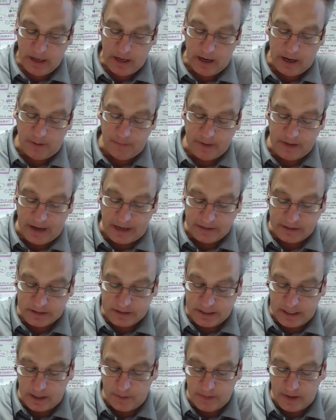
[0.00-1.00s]
um, and at the
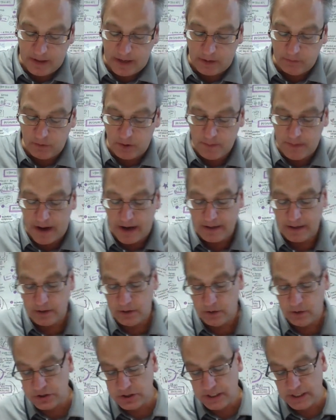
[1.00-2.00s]
stadium, and then remain in
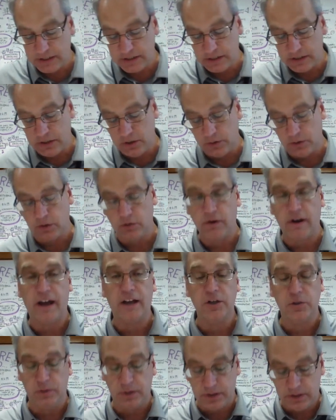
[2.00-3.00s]
their seats until the
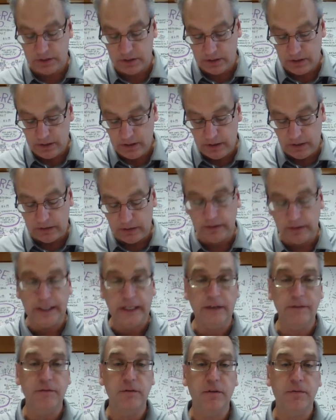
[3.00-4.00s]
graduates
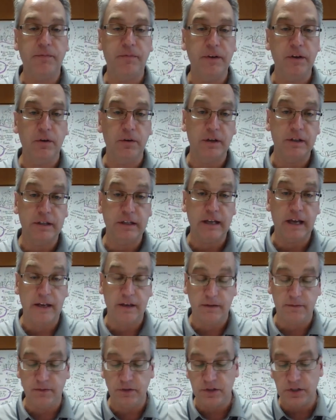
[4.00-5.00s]
leave the field at the
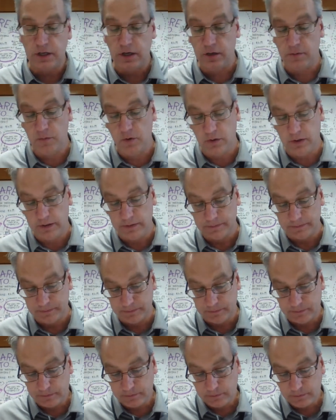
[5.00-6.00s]
end of the ceremony.
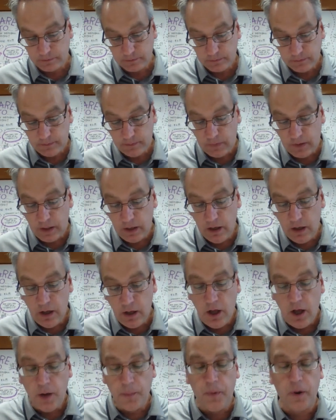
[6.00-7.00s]

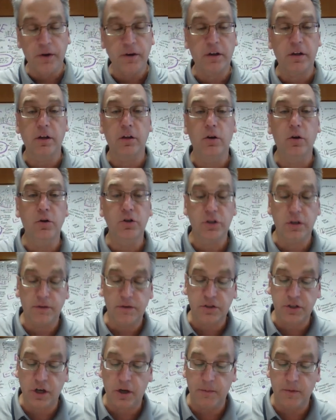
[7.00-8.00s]
Upon the conclusion of
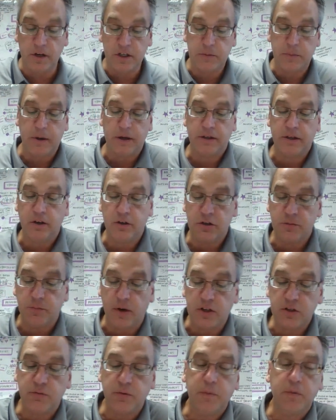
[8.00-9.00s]
the ceremony, spectators
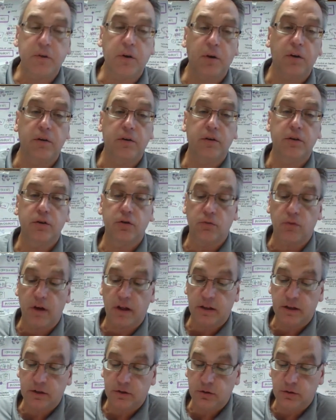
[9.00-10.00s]
must return
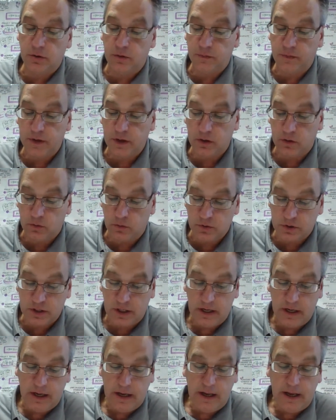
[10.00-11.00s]
directly to their vehicles
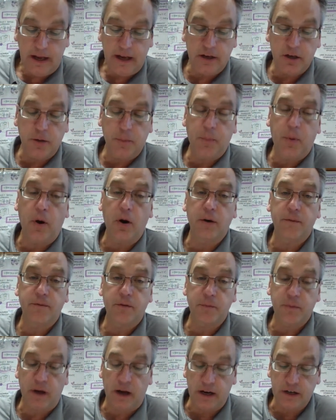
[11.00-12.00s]
and depart
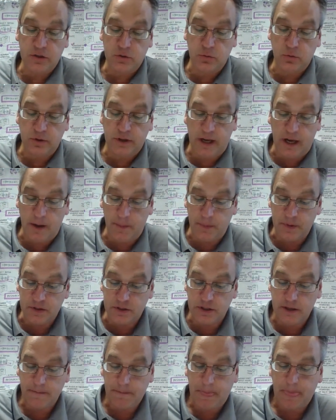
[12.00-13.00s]
from the high school campus.